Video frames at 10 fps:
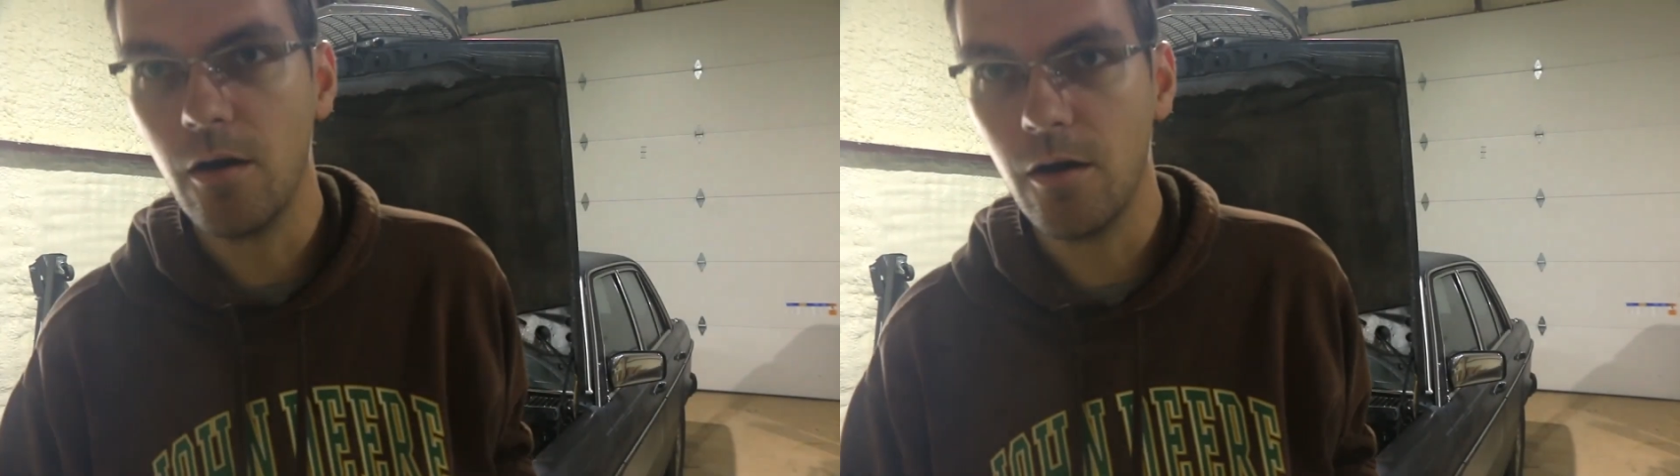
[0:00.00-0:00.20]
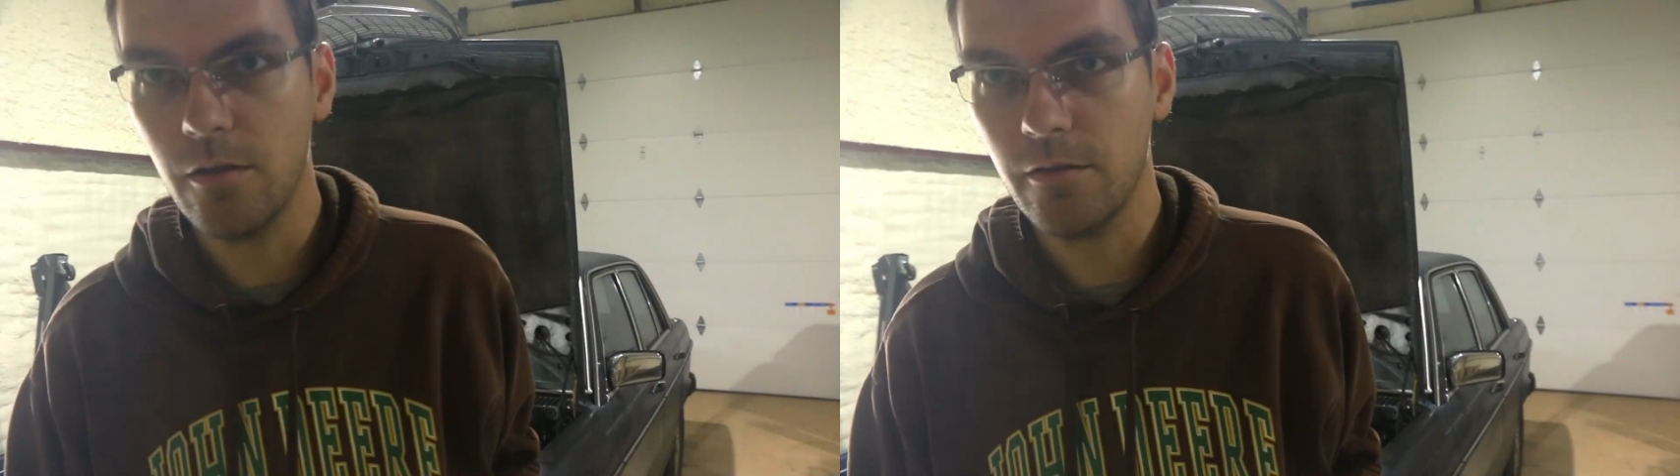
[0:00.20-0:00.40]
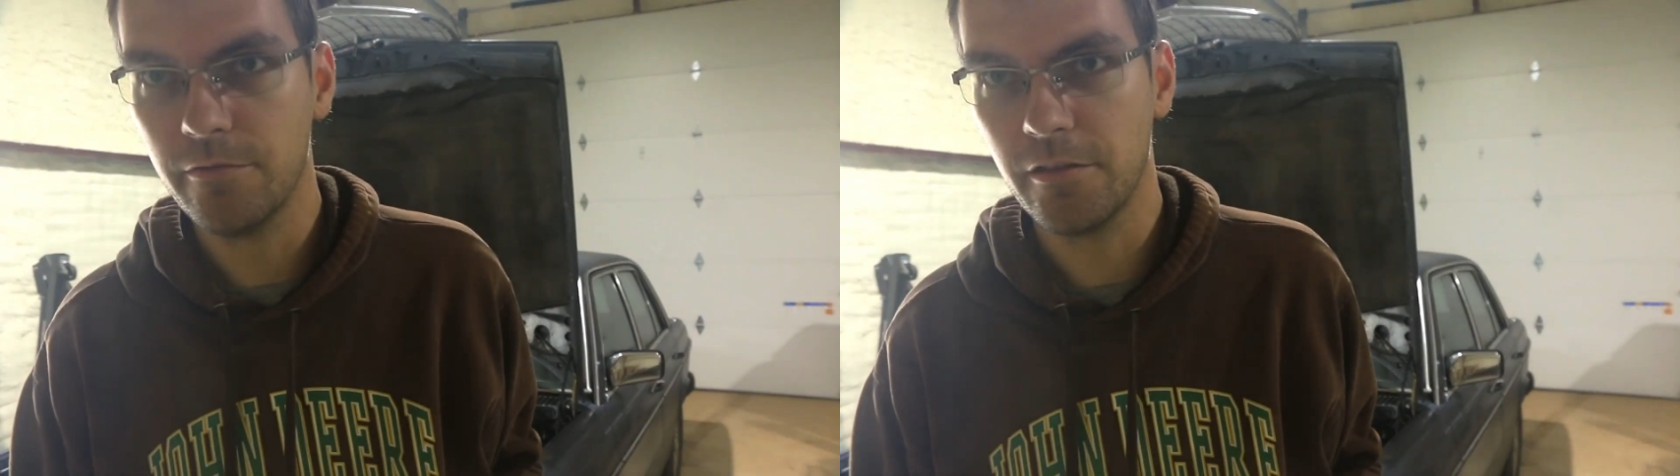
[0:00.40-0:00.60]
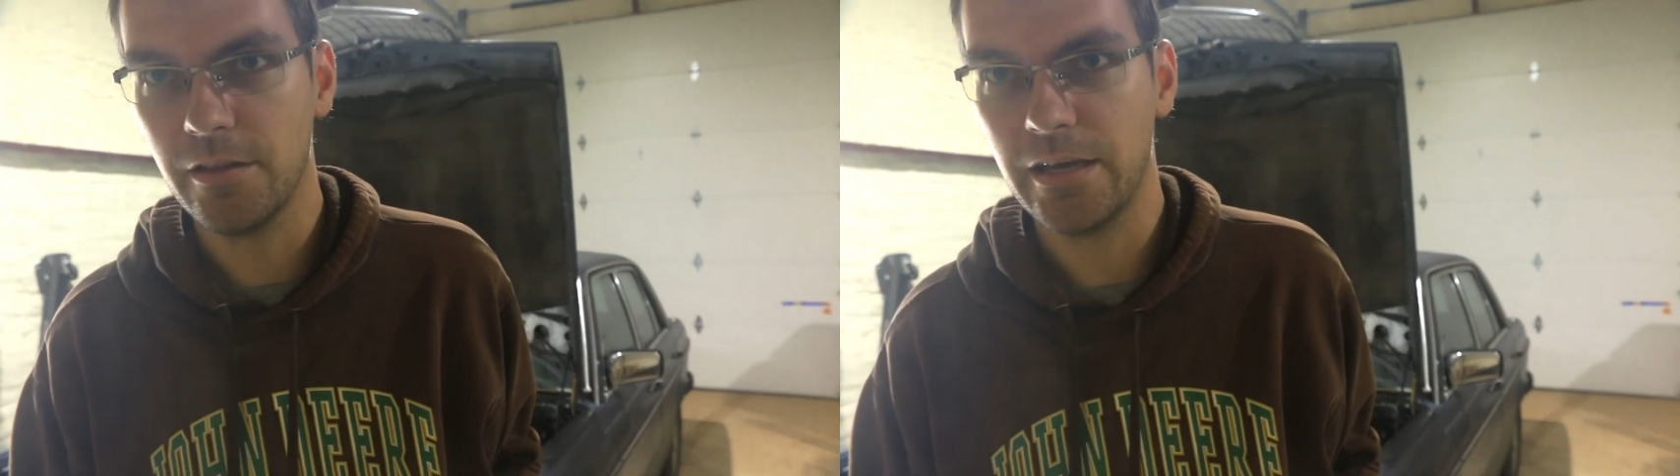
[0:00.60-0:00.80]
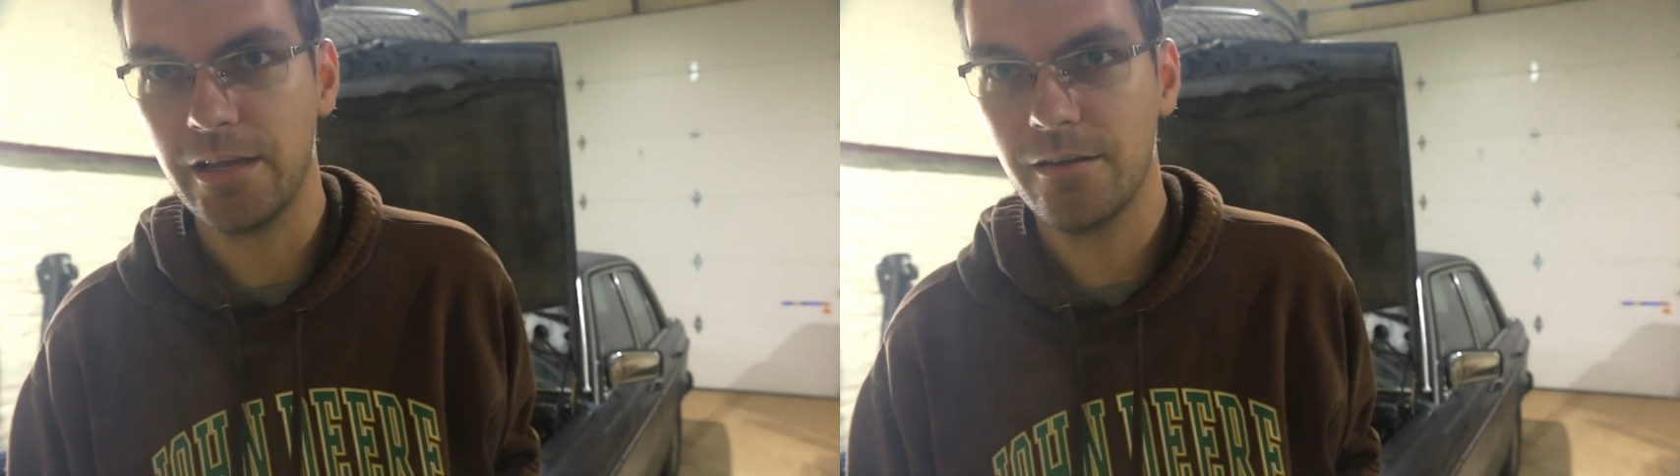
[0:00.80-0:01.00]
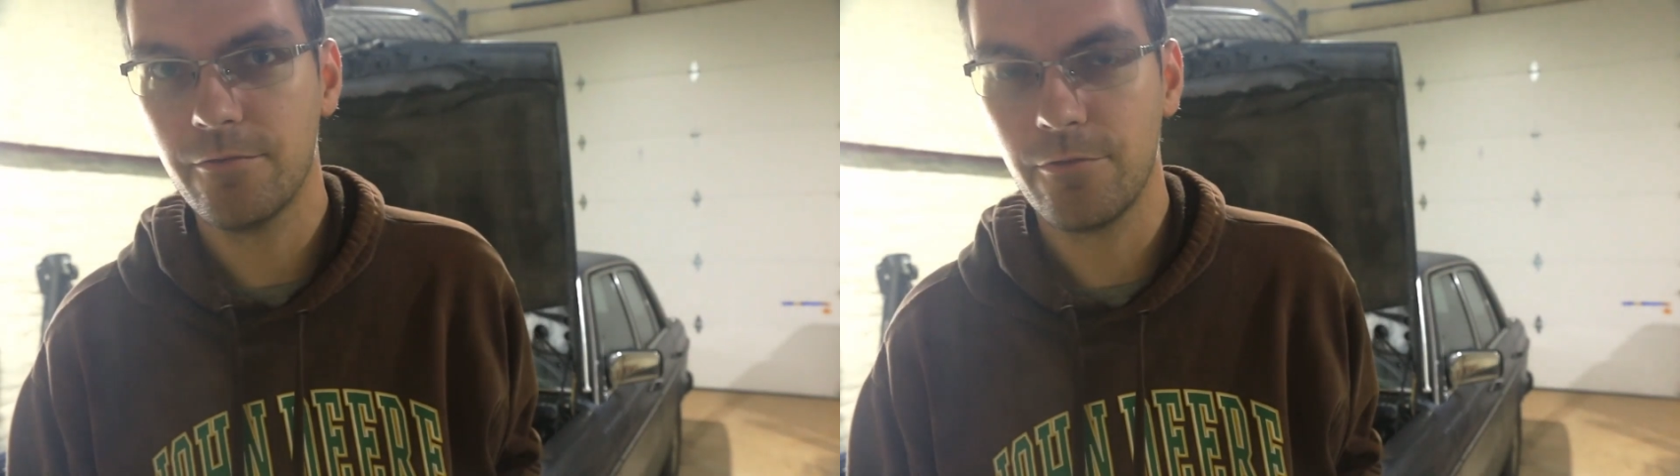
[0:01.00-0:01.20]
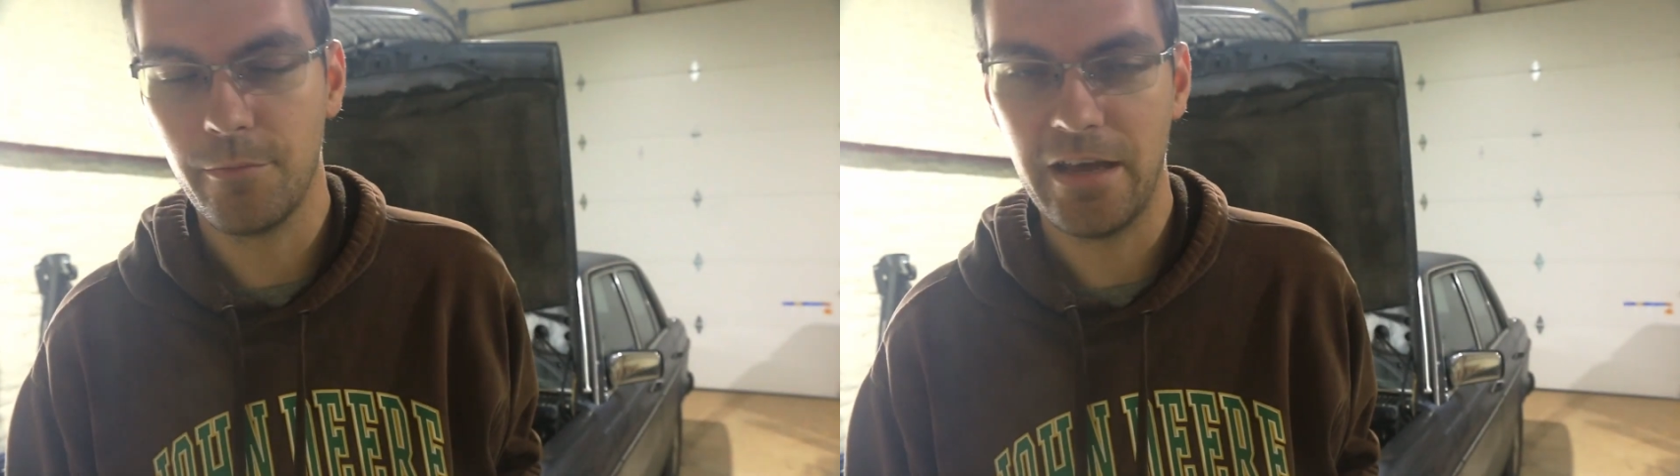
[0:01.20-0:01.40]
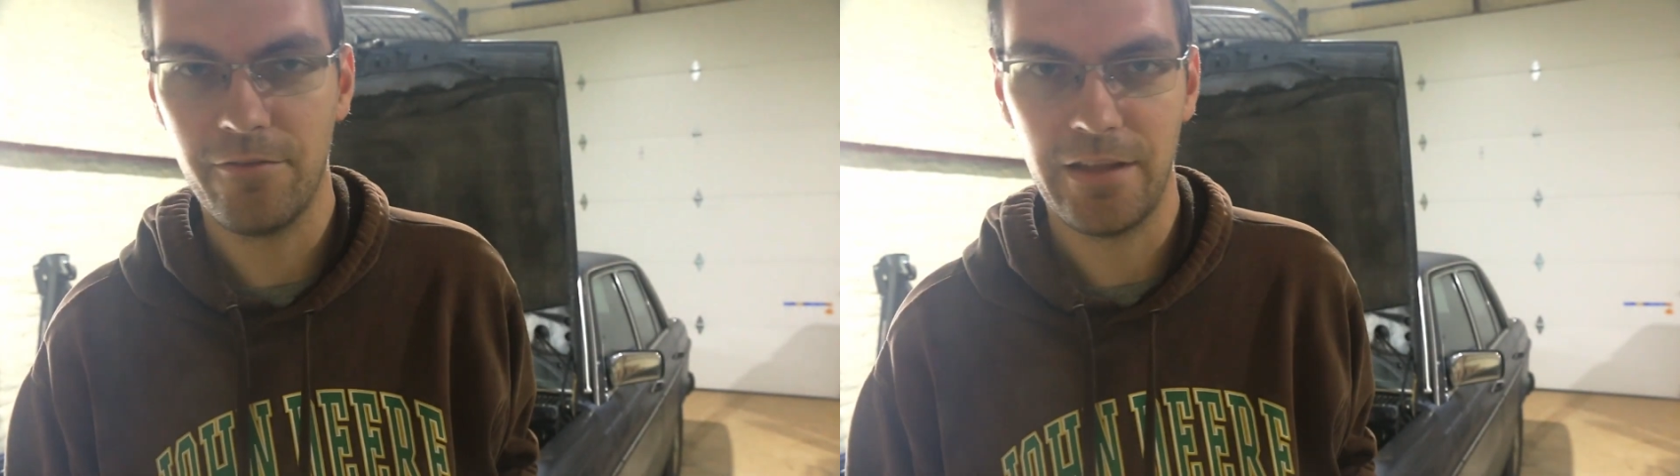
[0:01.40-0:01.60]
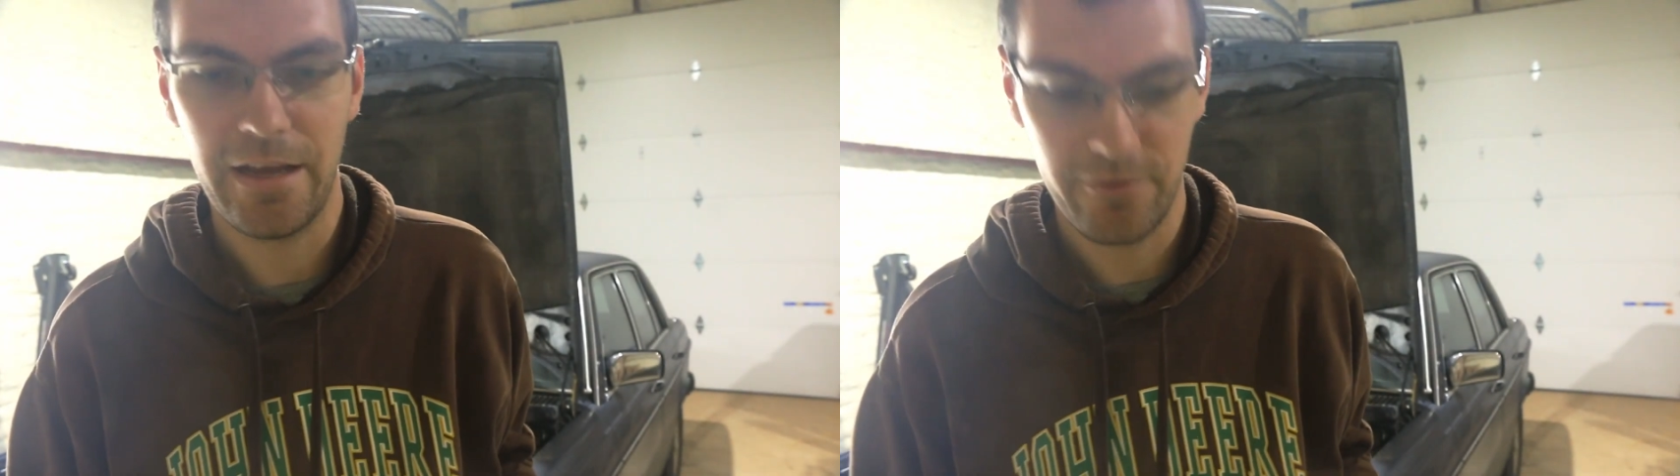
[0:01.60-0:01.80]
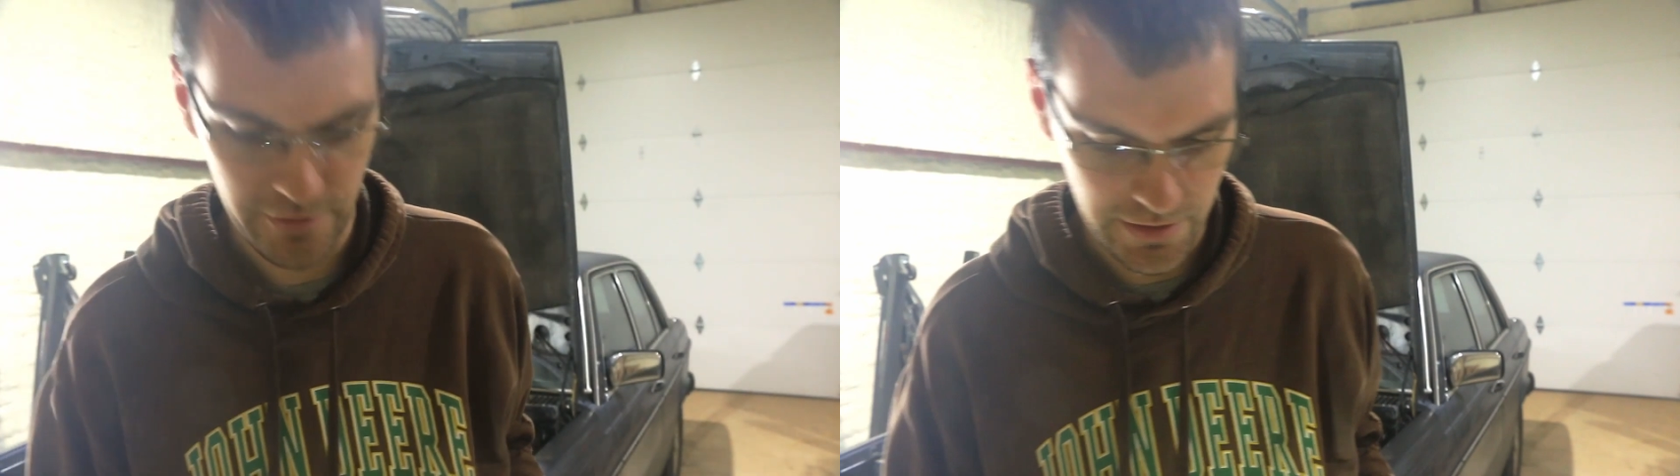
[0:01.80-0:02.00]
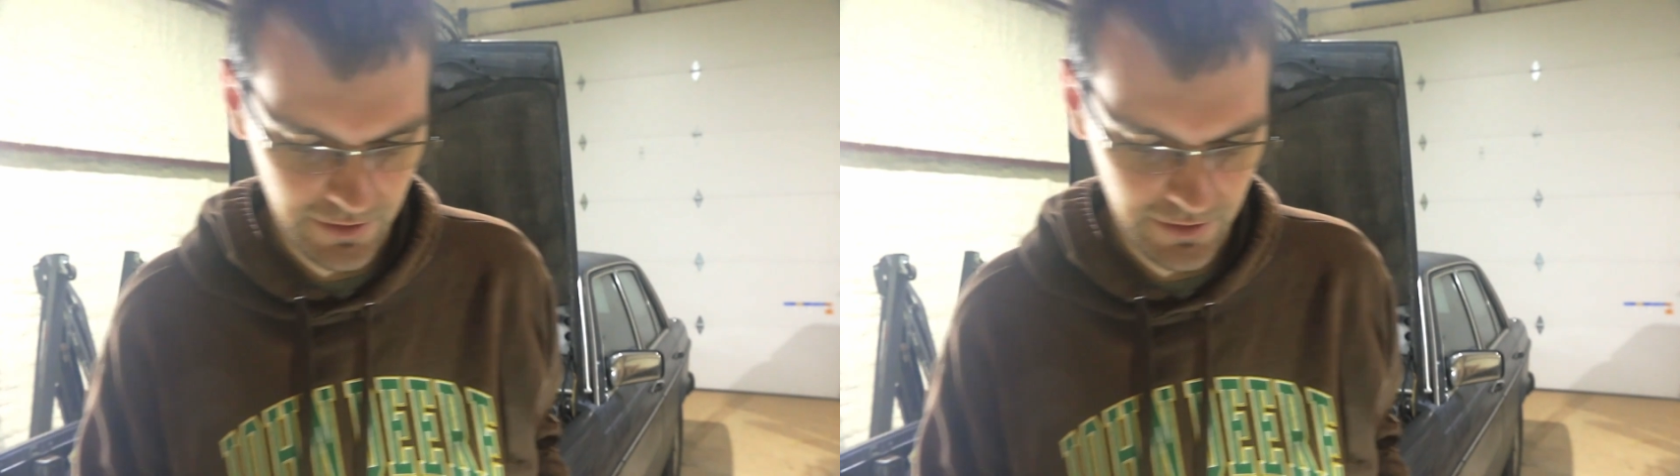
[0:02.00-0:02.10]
all of the light from that flashlight.